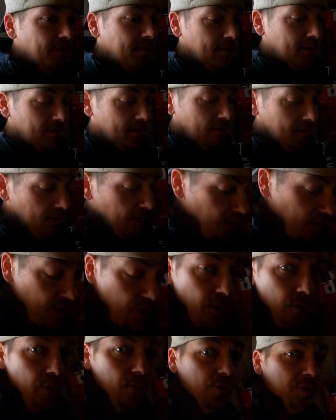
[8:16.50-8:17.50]
the
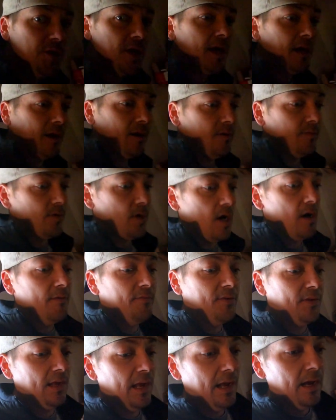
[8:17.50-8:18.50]
huge negative
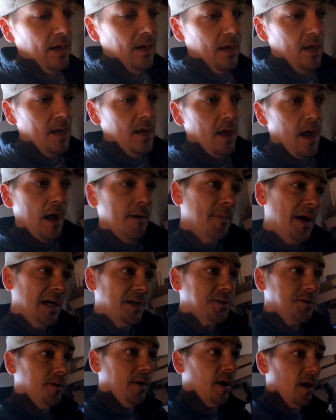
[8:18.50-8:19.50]
offset, I'm
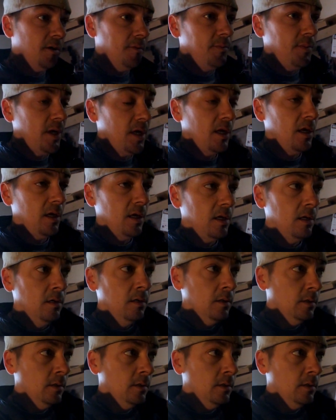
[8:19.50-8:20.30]
actually going to be